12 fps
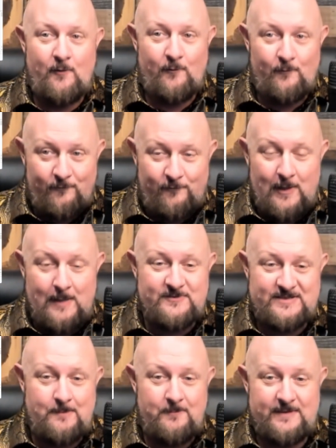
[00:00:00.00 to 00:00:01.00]
from
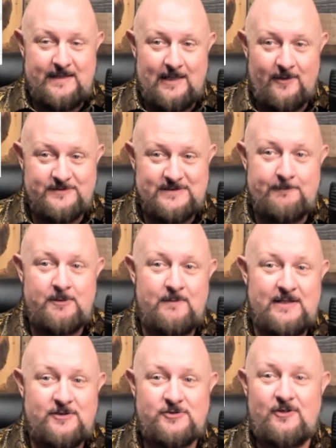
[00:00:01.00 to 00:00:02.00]
somebody else, I'm going to
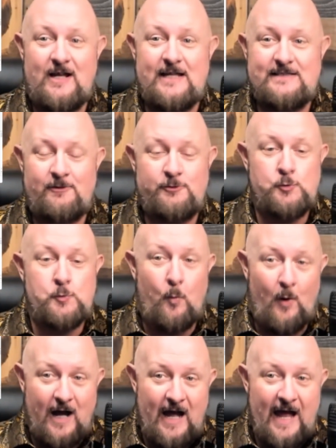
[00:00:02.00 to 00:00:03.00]
make sure I tell you
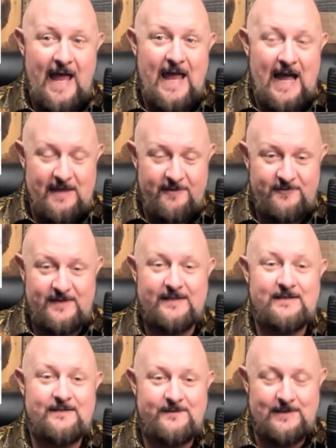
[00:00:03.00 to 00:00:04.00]
why I
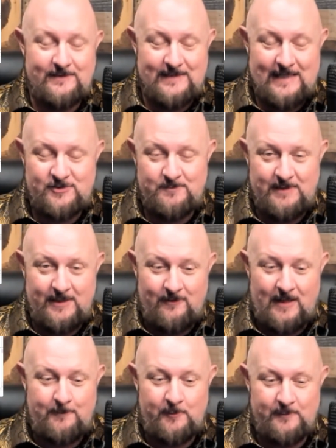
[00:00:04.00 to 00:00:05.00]
think that should be a
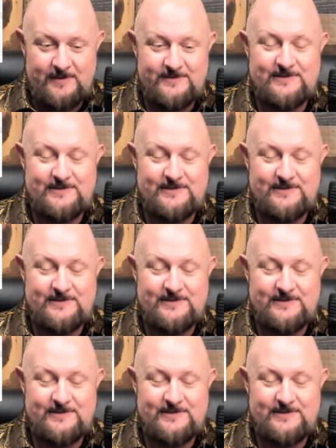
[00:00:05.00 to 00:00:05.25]
compliment.